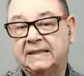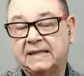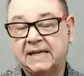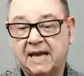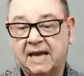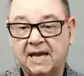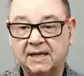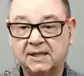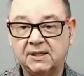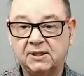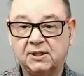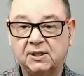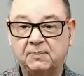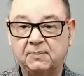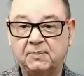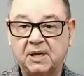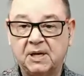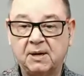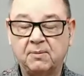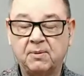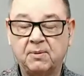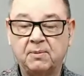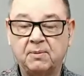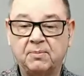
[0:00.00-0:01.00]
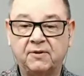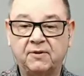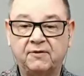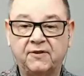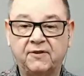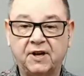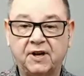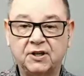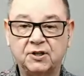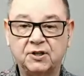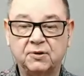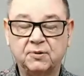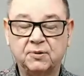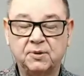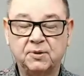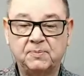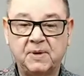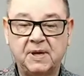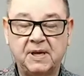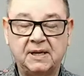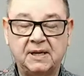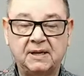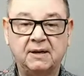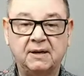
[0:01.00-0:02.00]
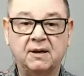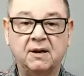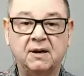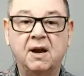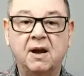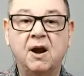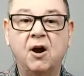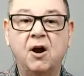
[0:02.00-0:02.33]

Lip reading: takes to become a professional speaker,